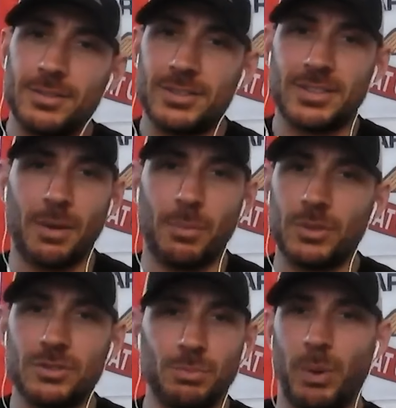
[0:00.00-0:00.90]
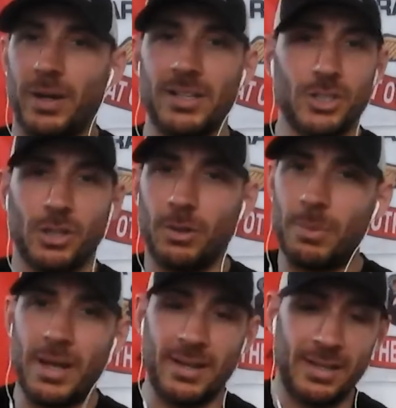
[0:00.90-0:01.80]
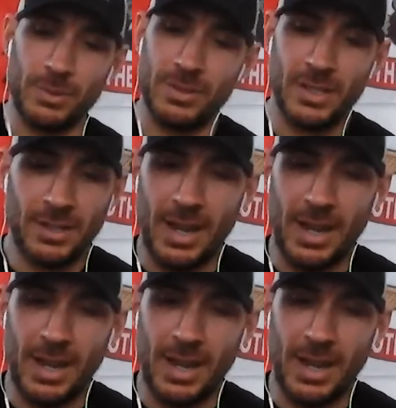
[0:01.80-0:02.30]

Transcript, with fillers: Same with Buddy Joe, man. He would.